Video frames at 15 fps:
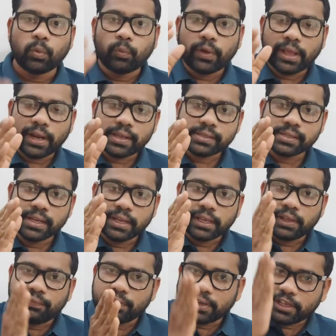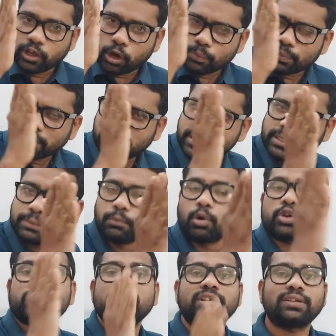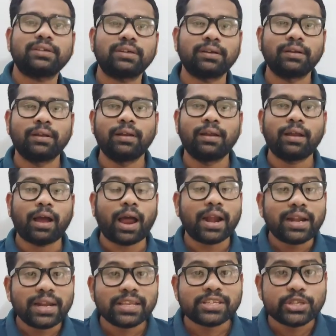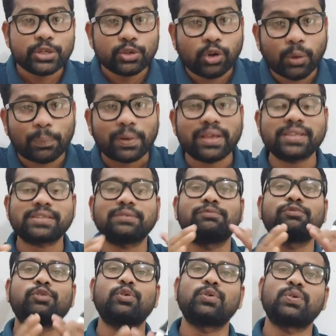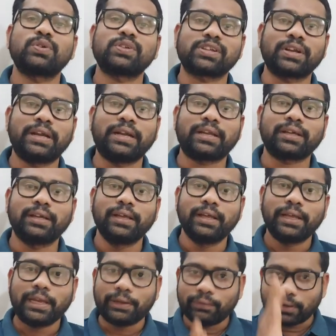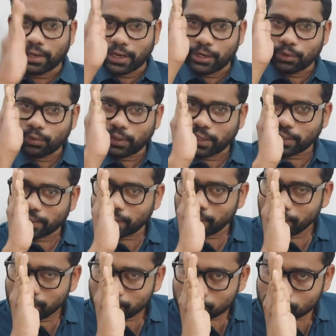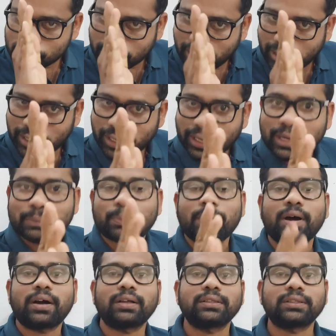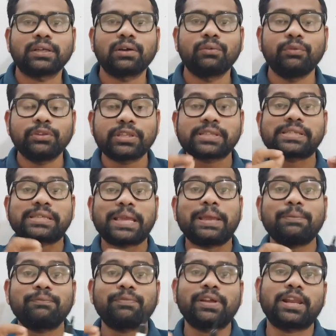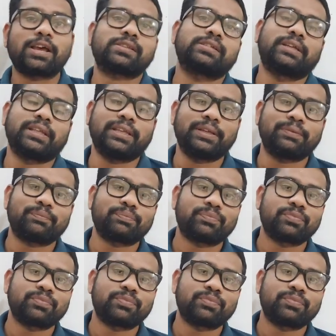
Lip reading: Whereas if any object is in motion, unless you apply some force on it, it will try to go along a straight line path with the same velocity,